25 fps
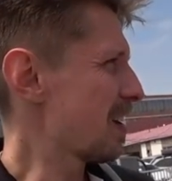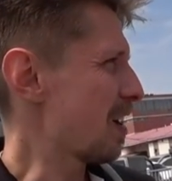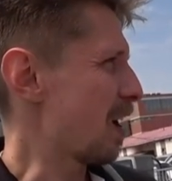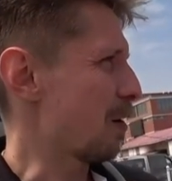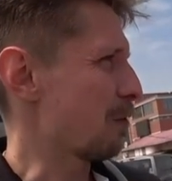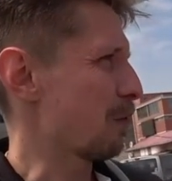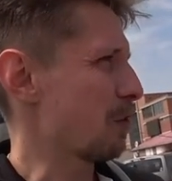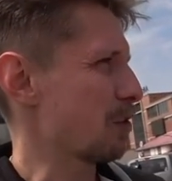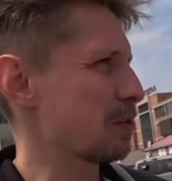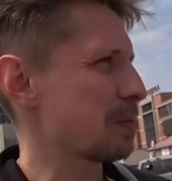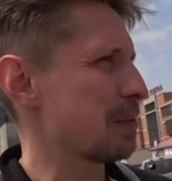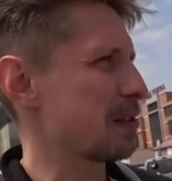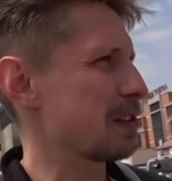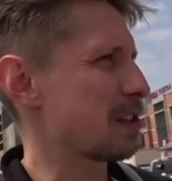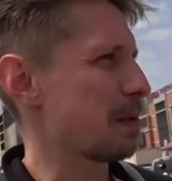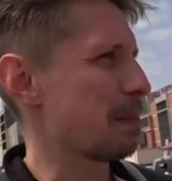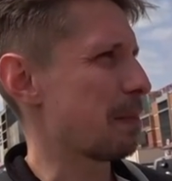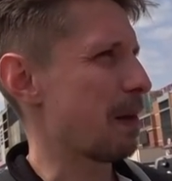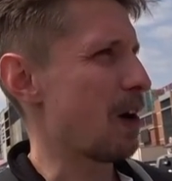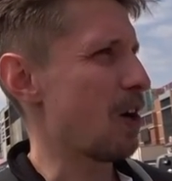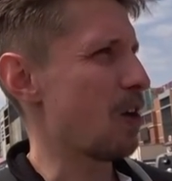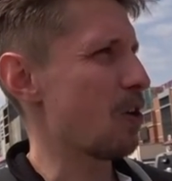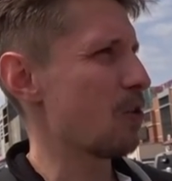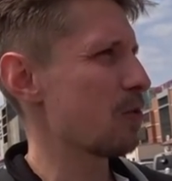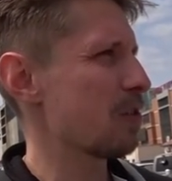I've lost Mr.
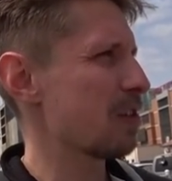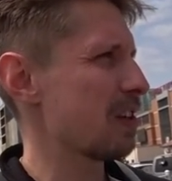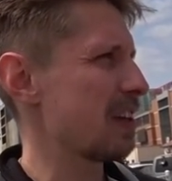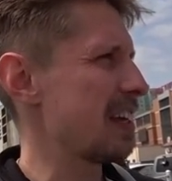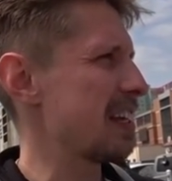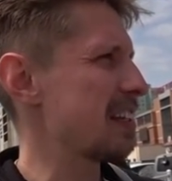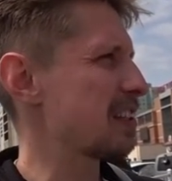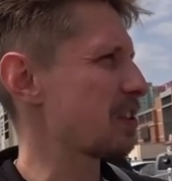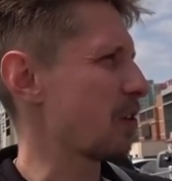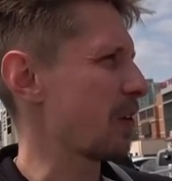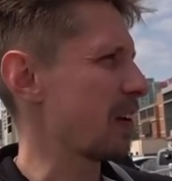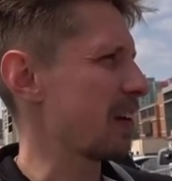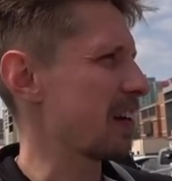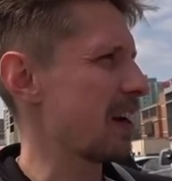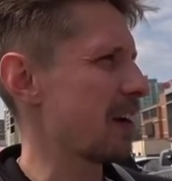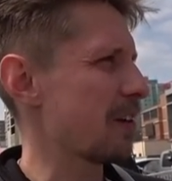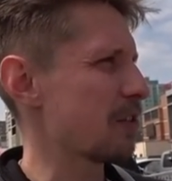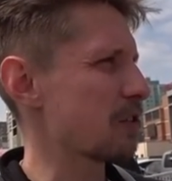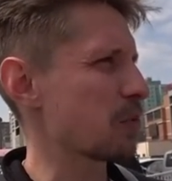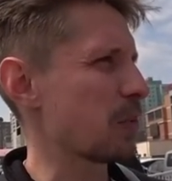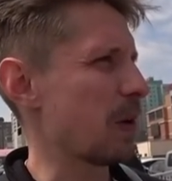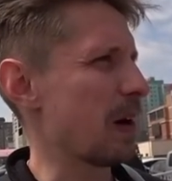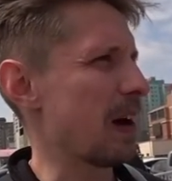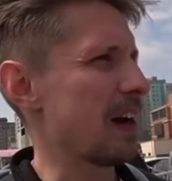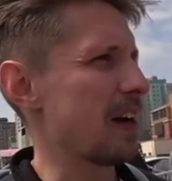Bald. He's gone in there
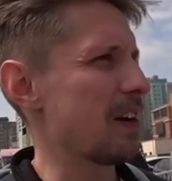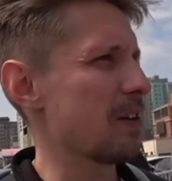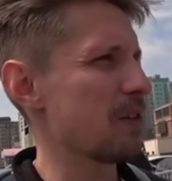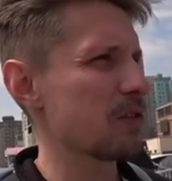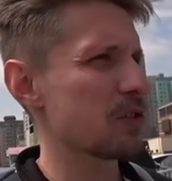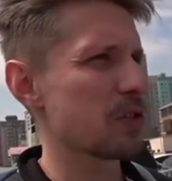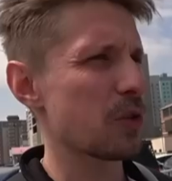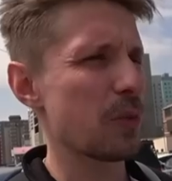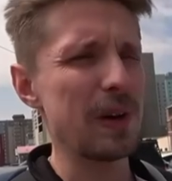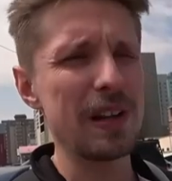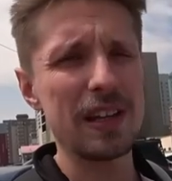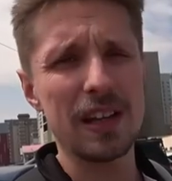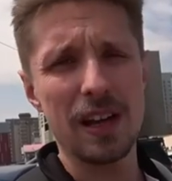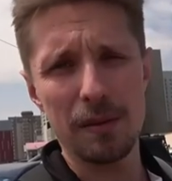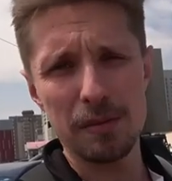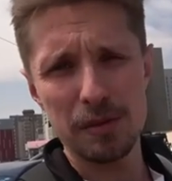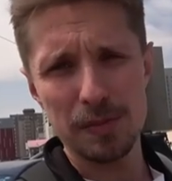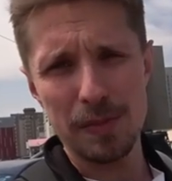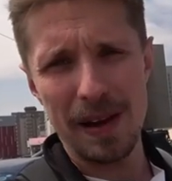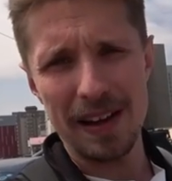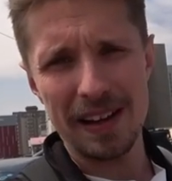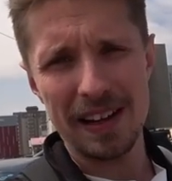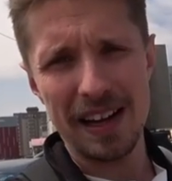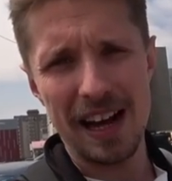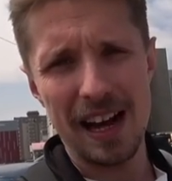as well. So when he comes
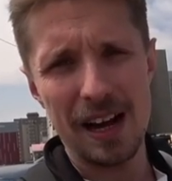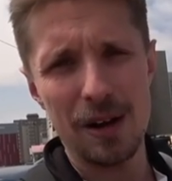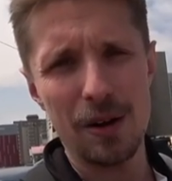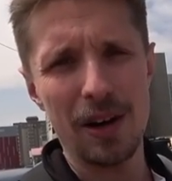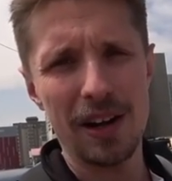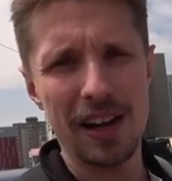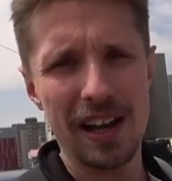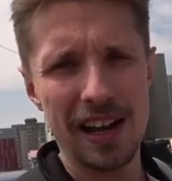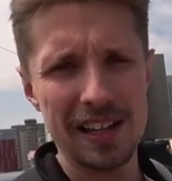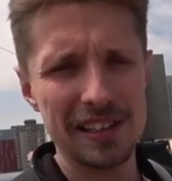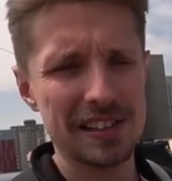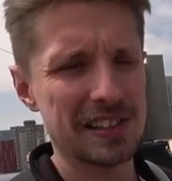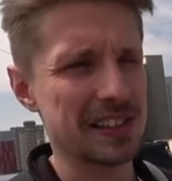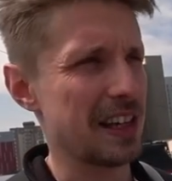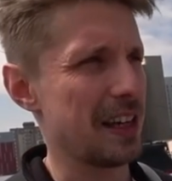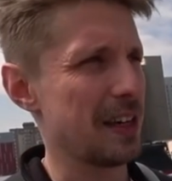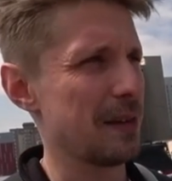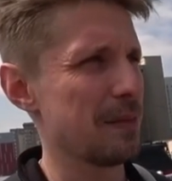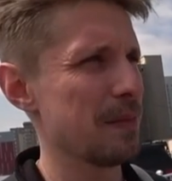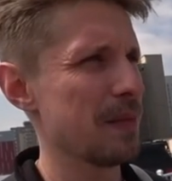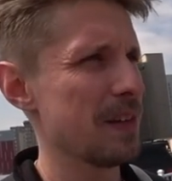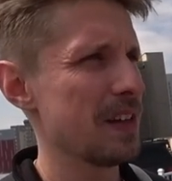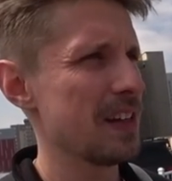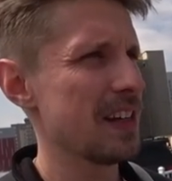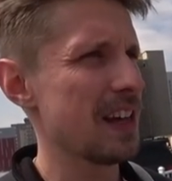back out, I'll ask
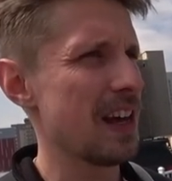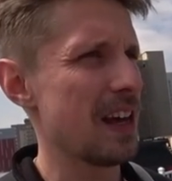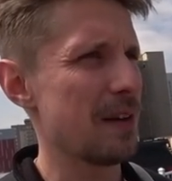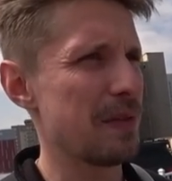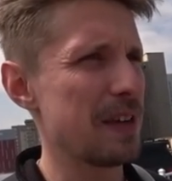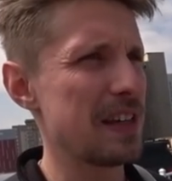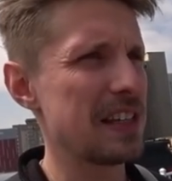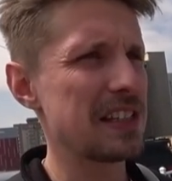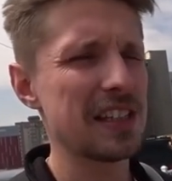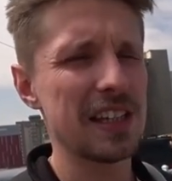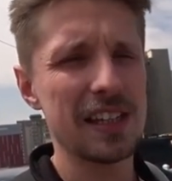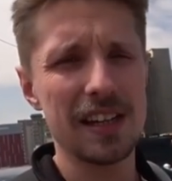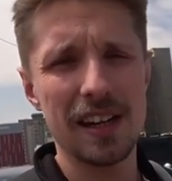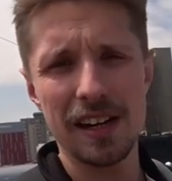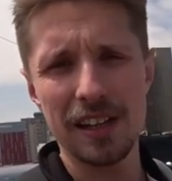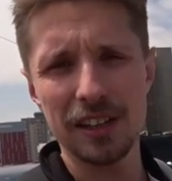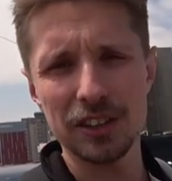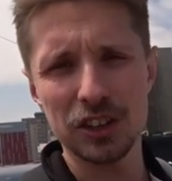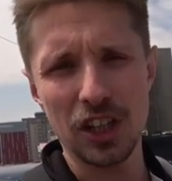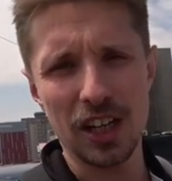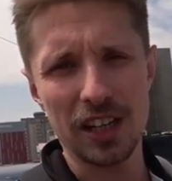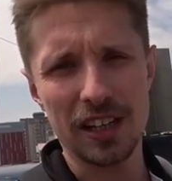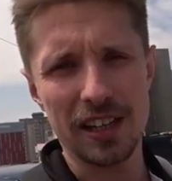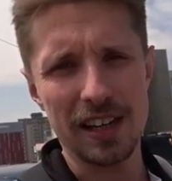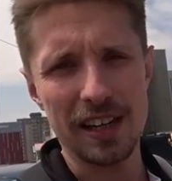him if he's seen any
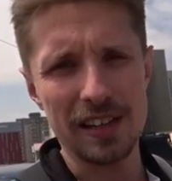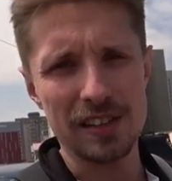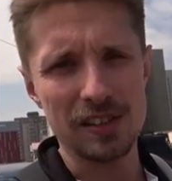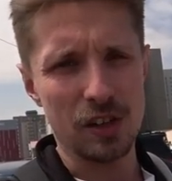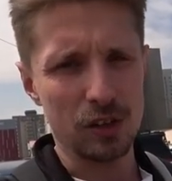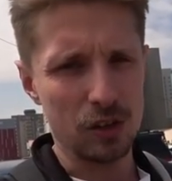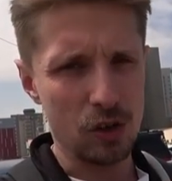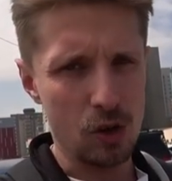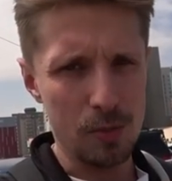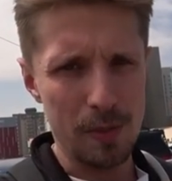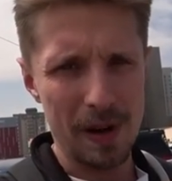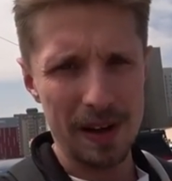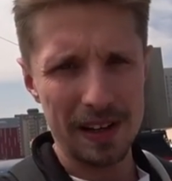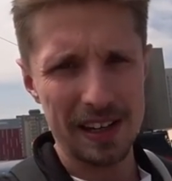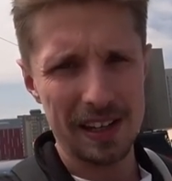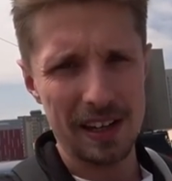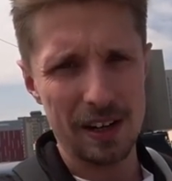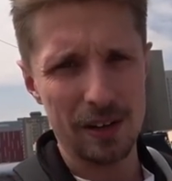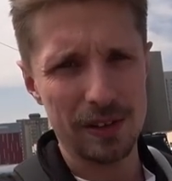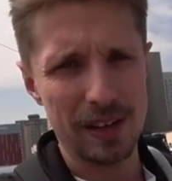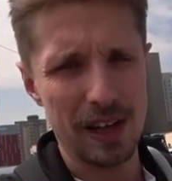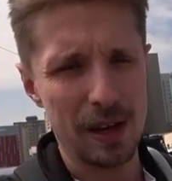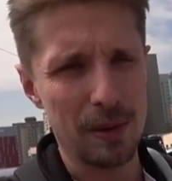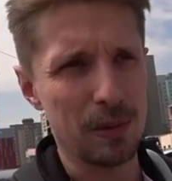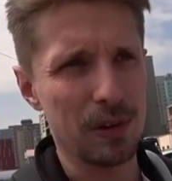jackets. I'll go back in there
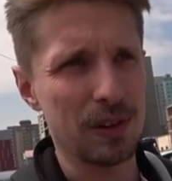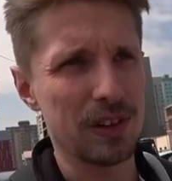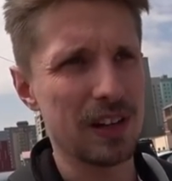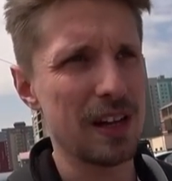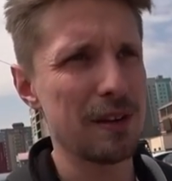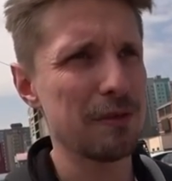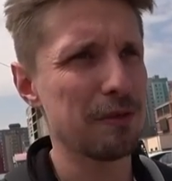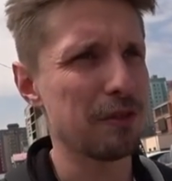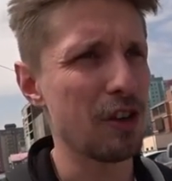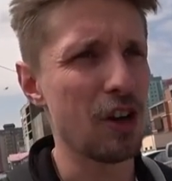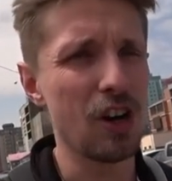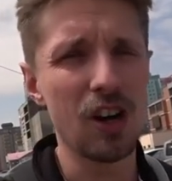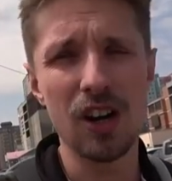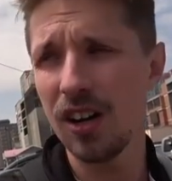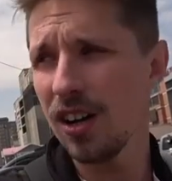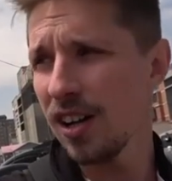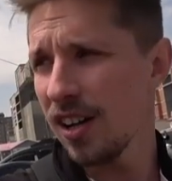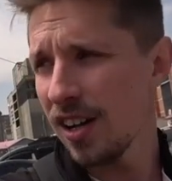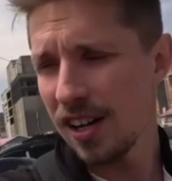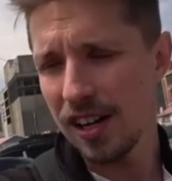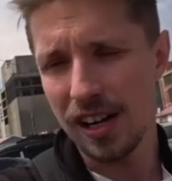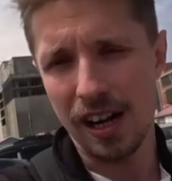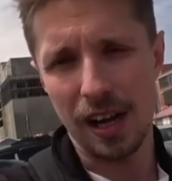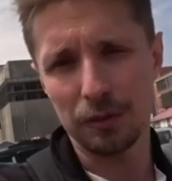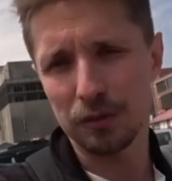and get one. If not,
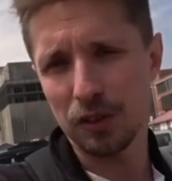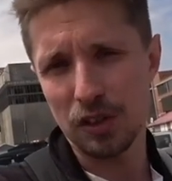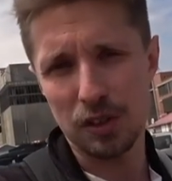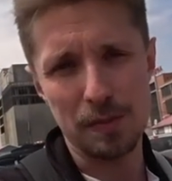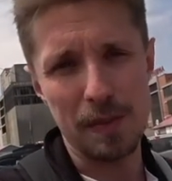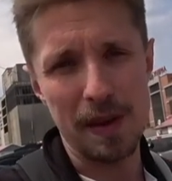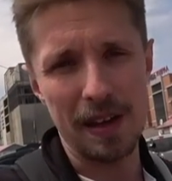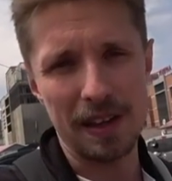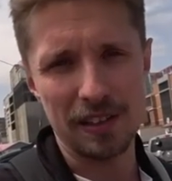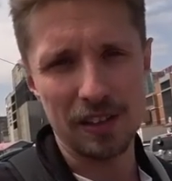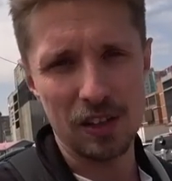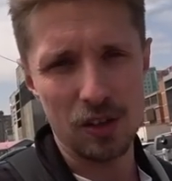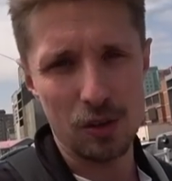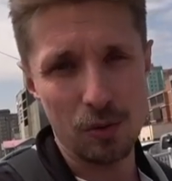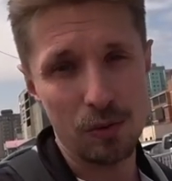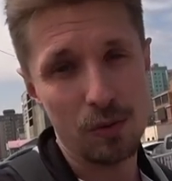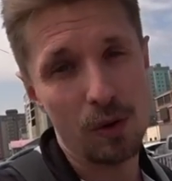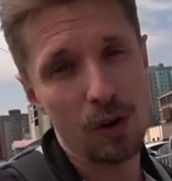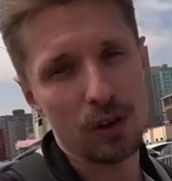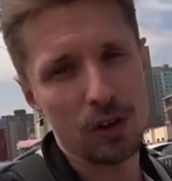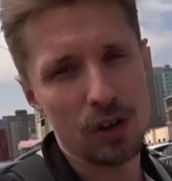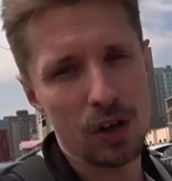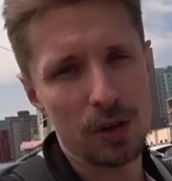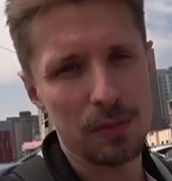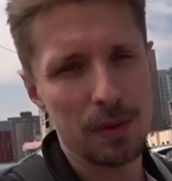I'll just make do with
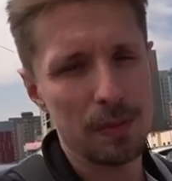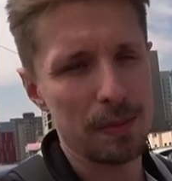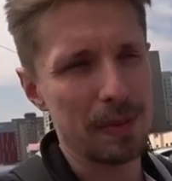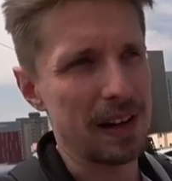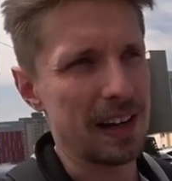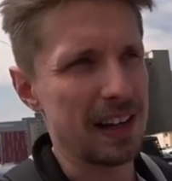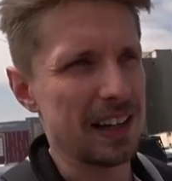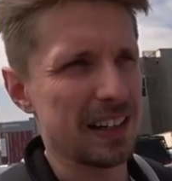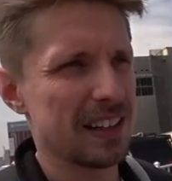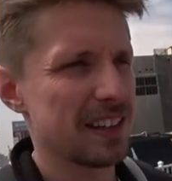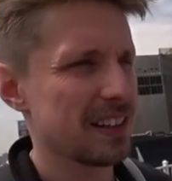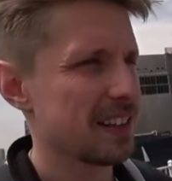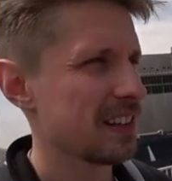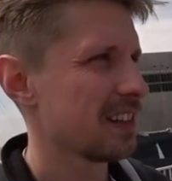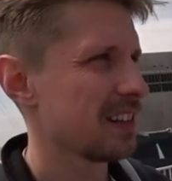what I've got in my bag.